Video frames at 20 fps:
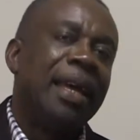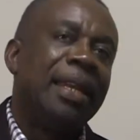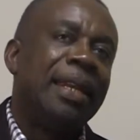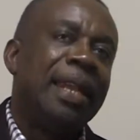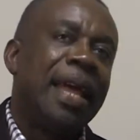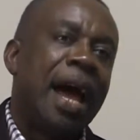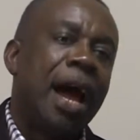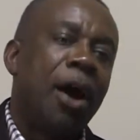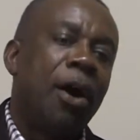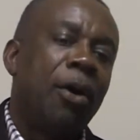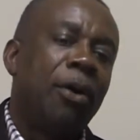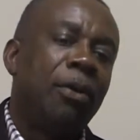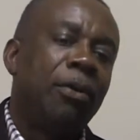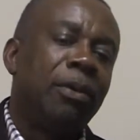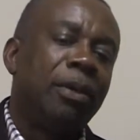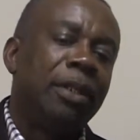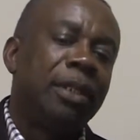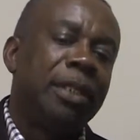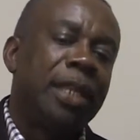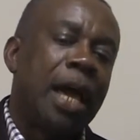Now,
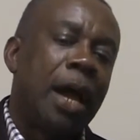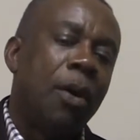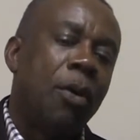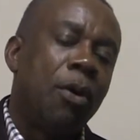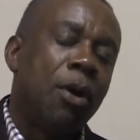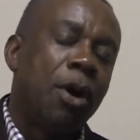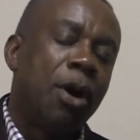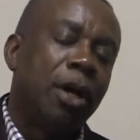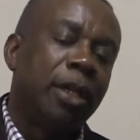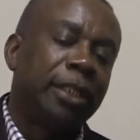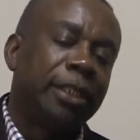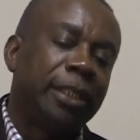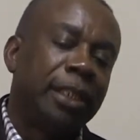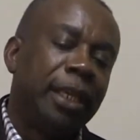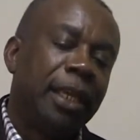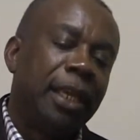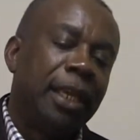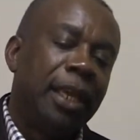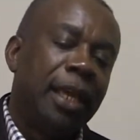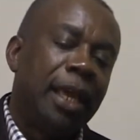there was
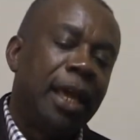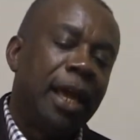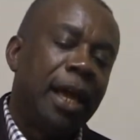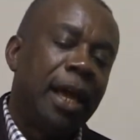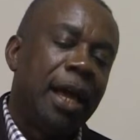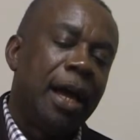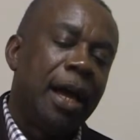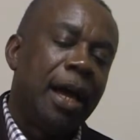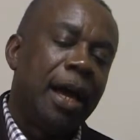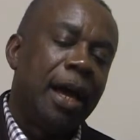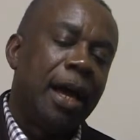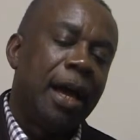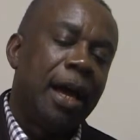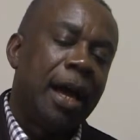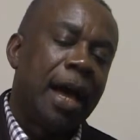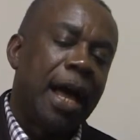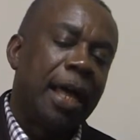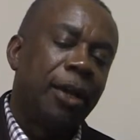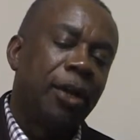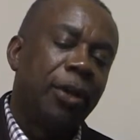
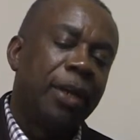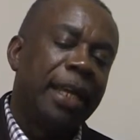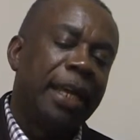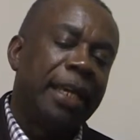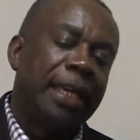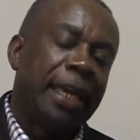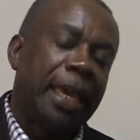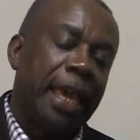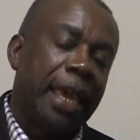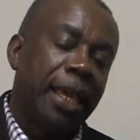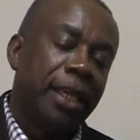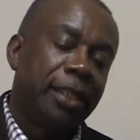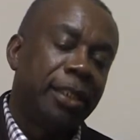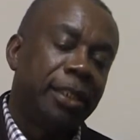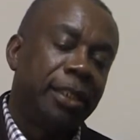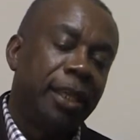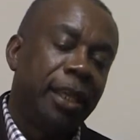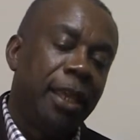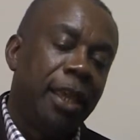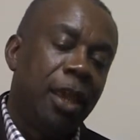another
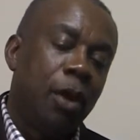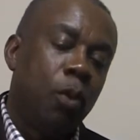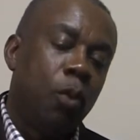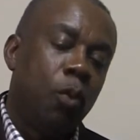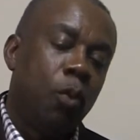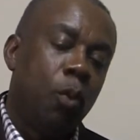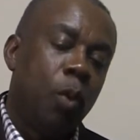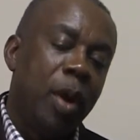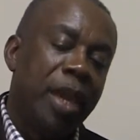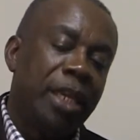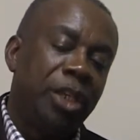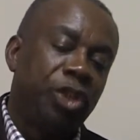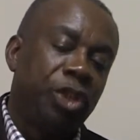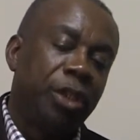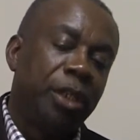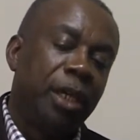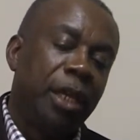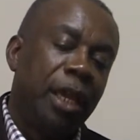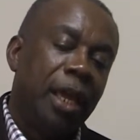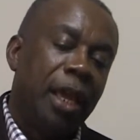case in
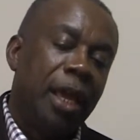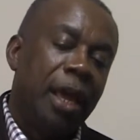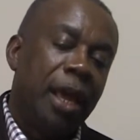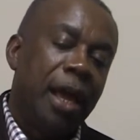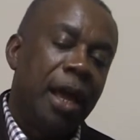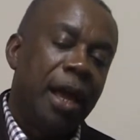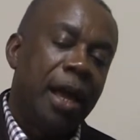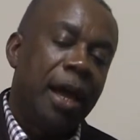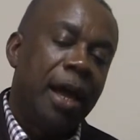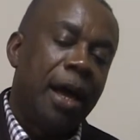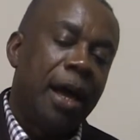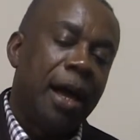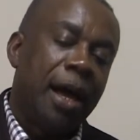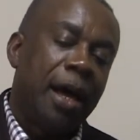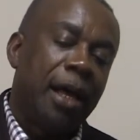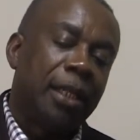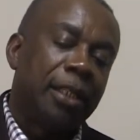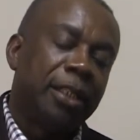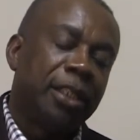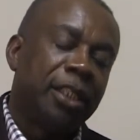which
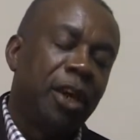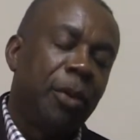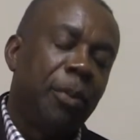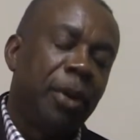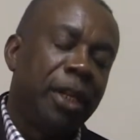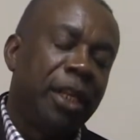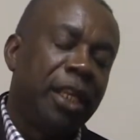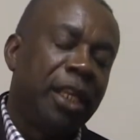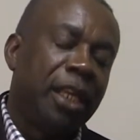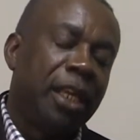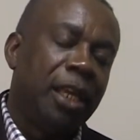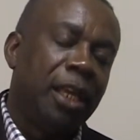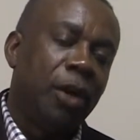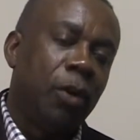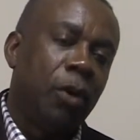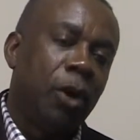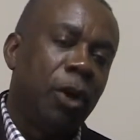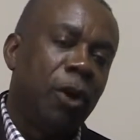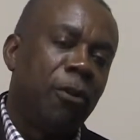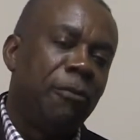somebody,
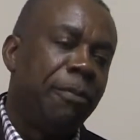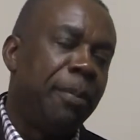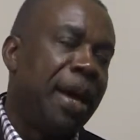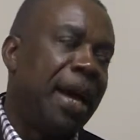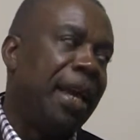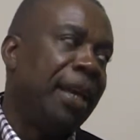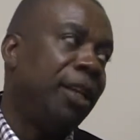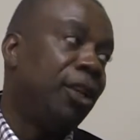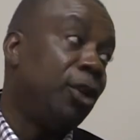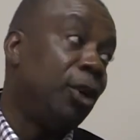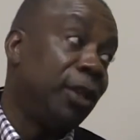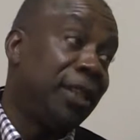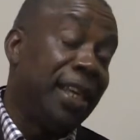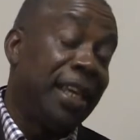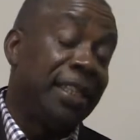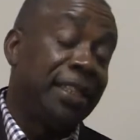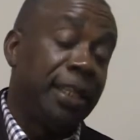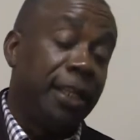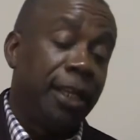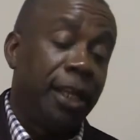one of my
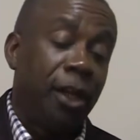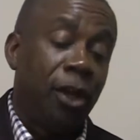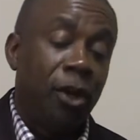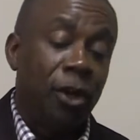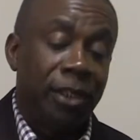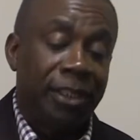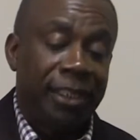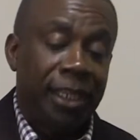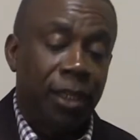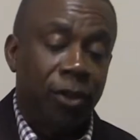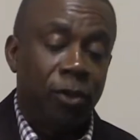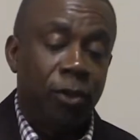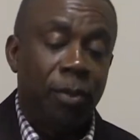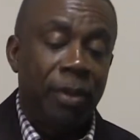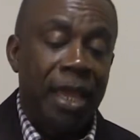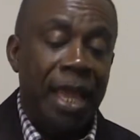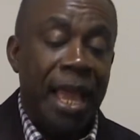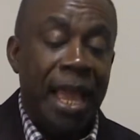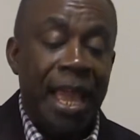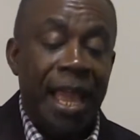daughters in the Lord, said to
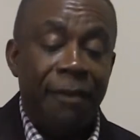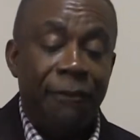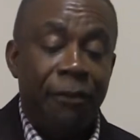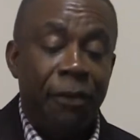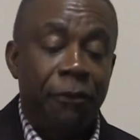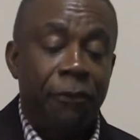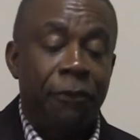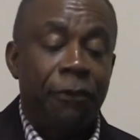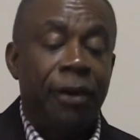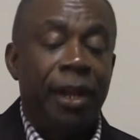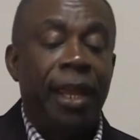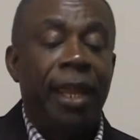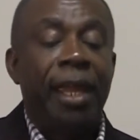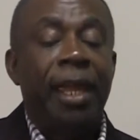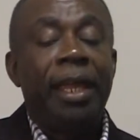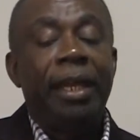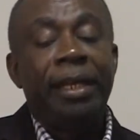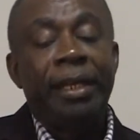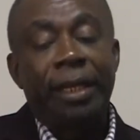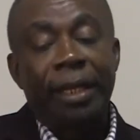me, I have a
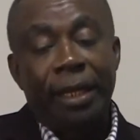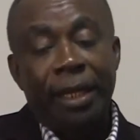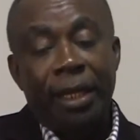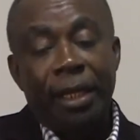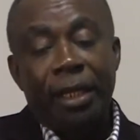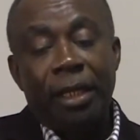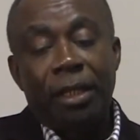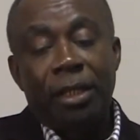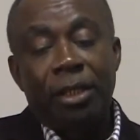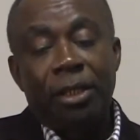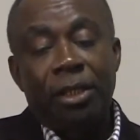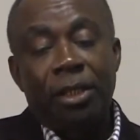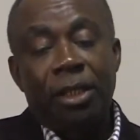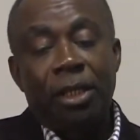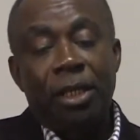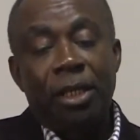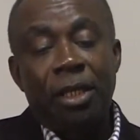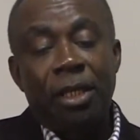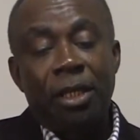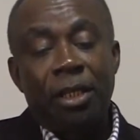friend,
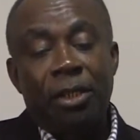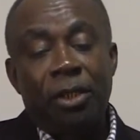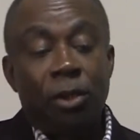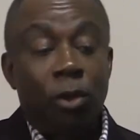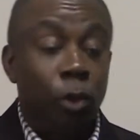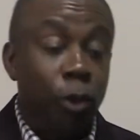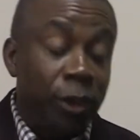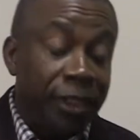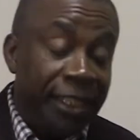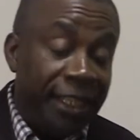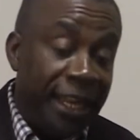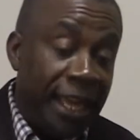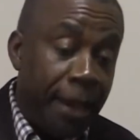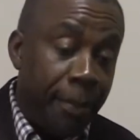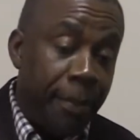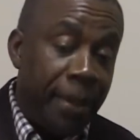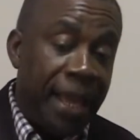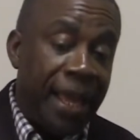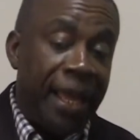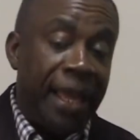she's losing her
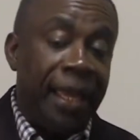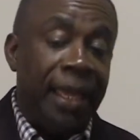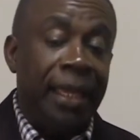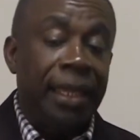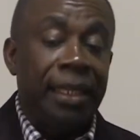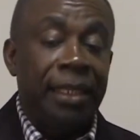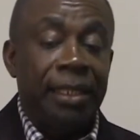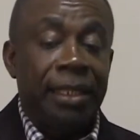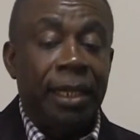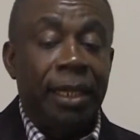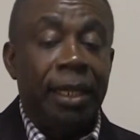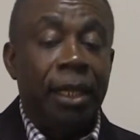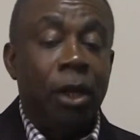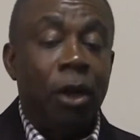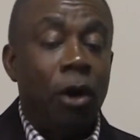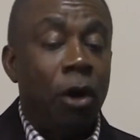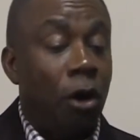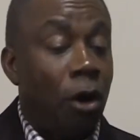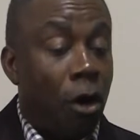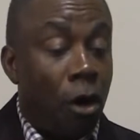mind,
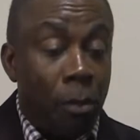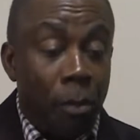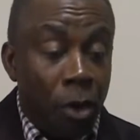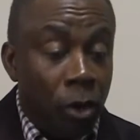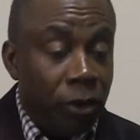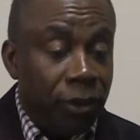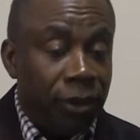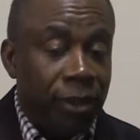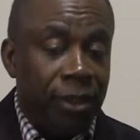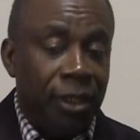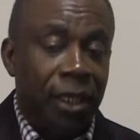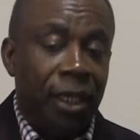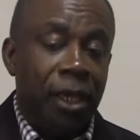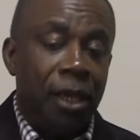almost,